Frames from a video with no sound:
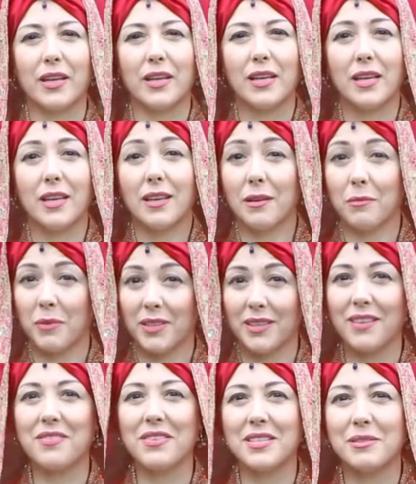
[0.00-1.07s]

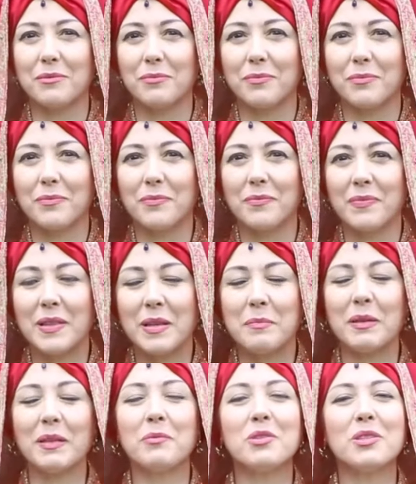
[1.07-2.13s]
imagine that
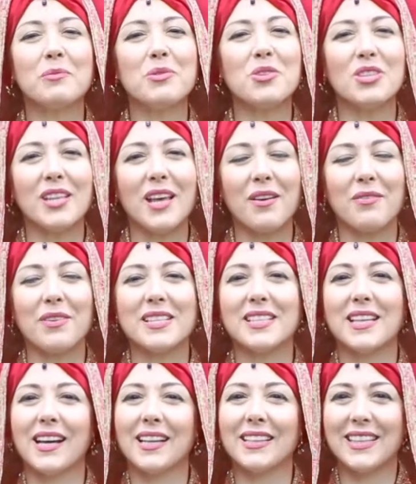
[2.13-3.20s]
your
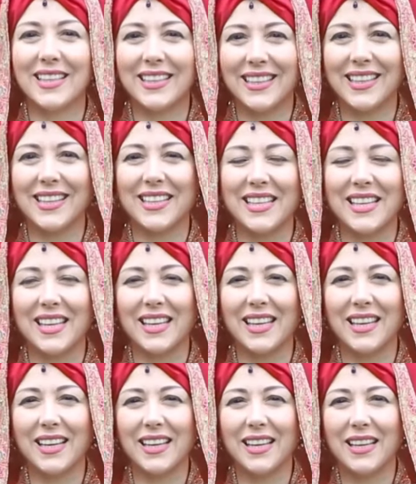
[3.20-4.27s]
incarnations in
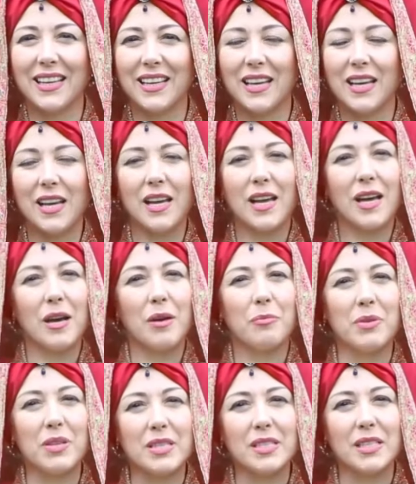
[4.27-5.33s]
ancient
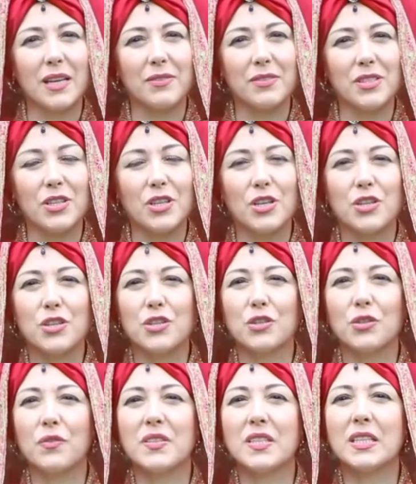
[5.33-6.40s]
civilizations
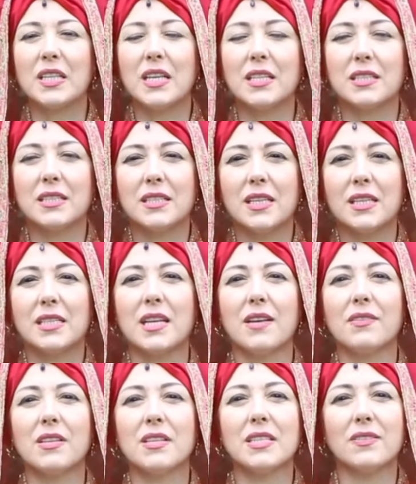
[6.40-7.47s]
that you
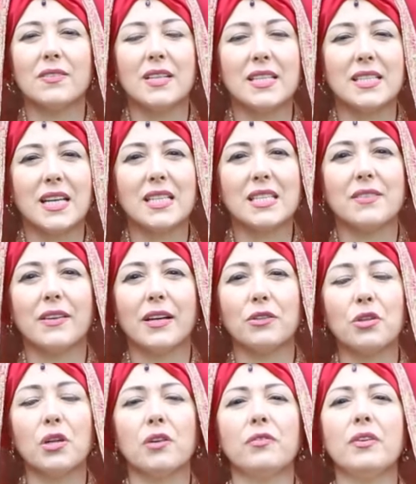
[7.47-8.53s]
have ever
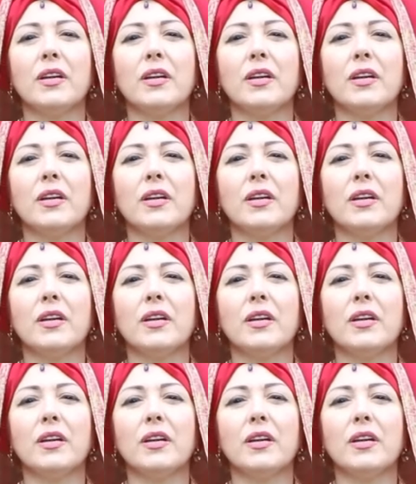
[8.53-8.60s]
incarnated